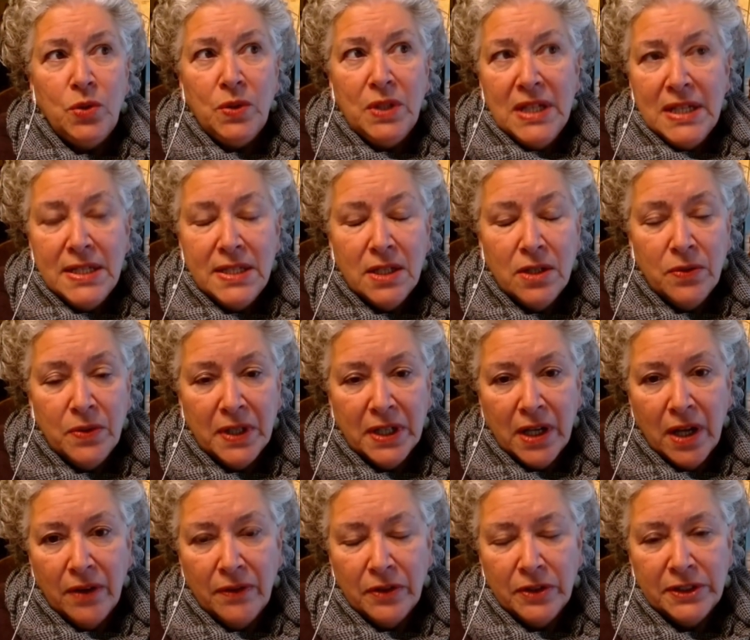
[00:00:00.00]
need to
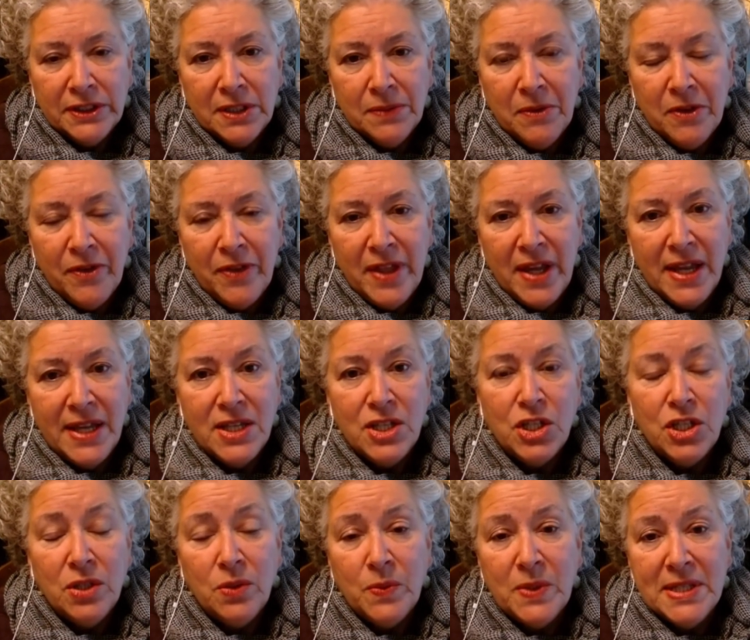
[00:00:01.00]
recover some of the
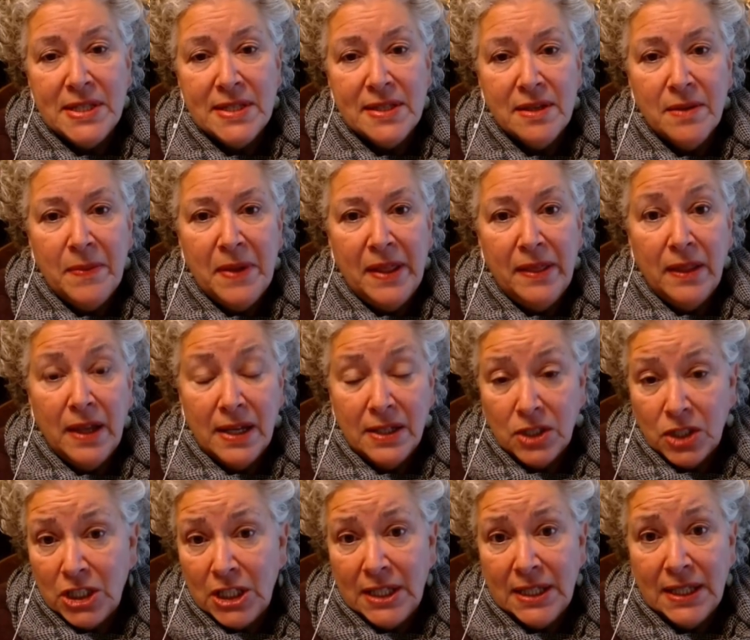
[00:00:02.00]
ancient wisdom, and that
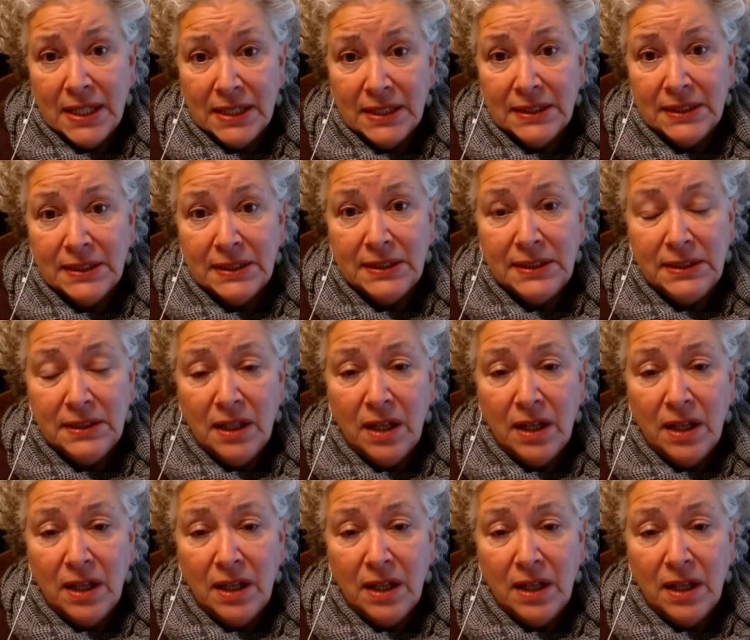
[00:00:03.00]
she is